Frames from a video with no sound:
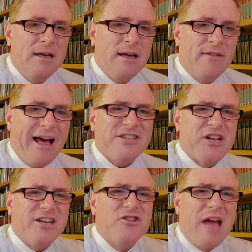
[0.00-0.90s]
And that's
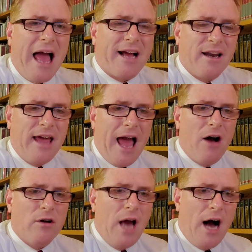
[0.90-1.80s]
exactly
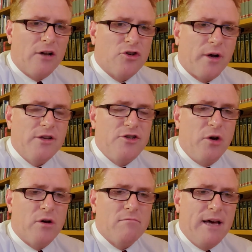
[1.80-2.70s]
how God treats
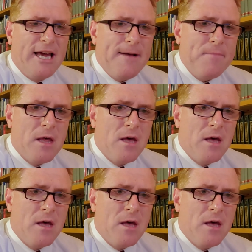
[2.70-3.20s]
you and me.